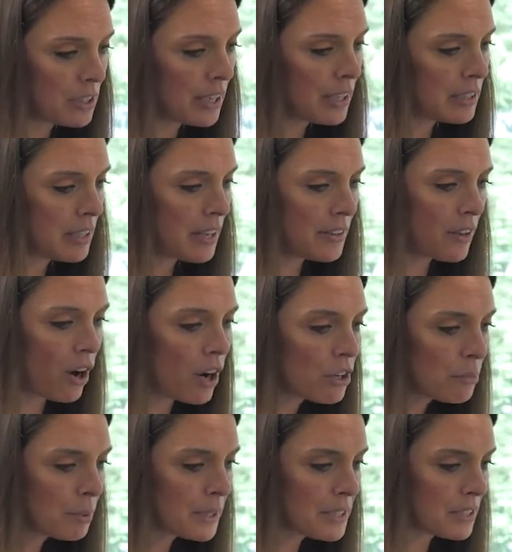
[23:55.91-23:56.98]
and in the
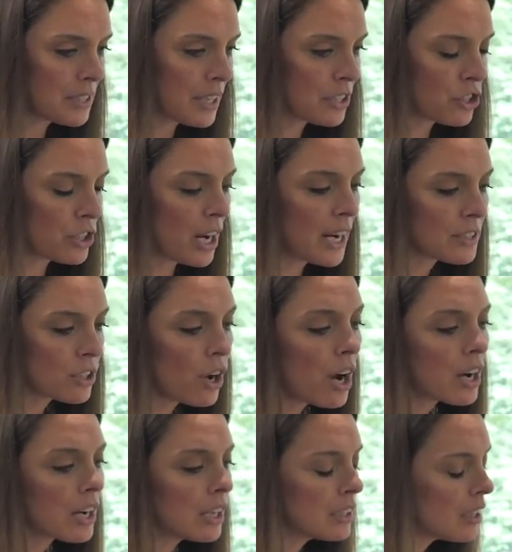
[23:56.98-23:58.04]
auto presentation, I
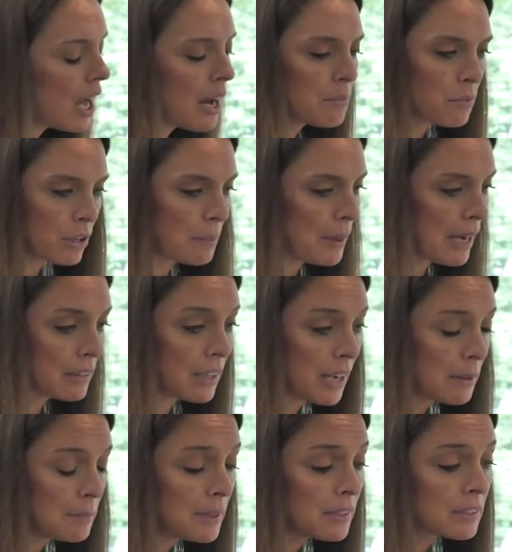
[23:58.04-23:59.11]
talk a lot more about
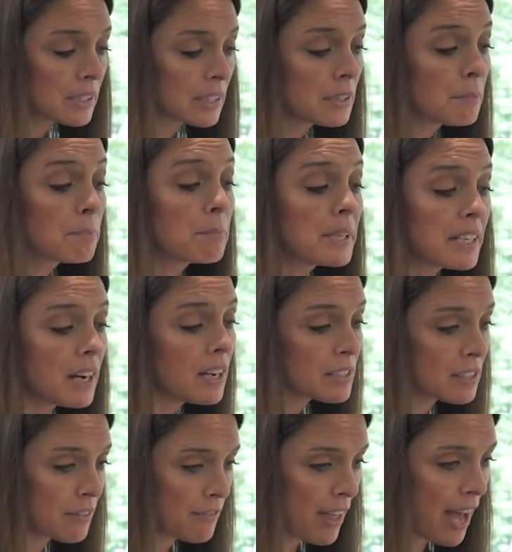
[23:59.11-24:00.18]
liability because
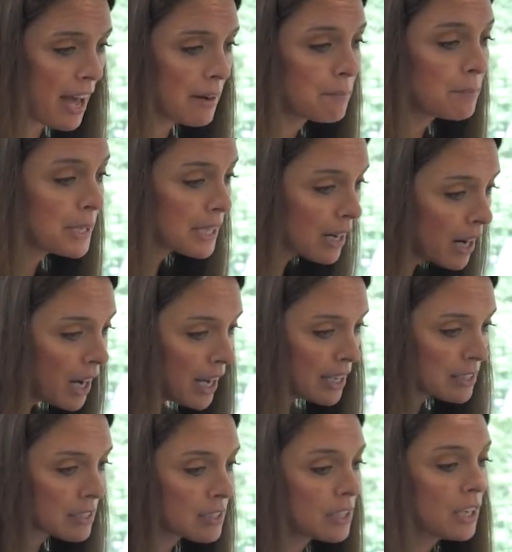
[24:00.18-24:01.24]
of that,
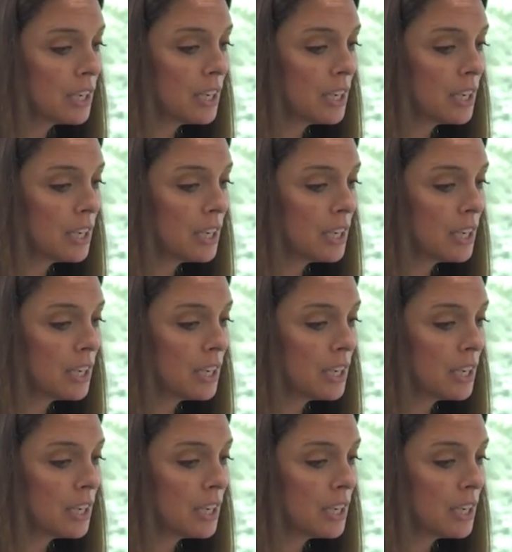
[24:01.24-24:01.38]
because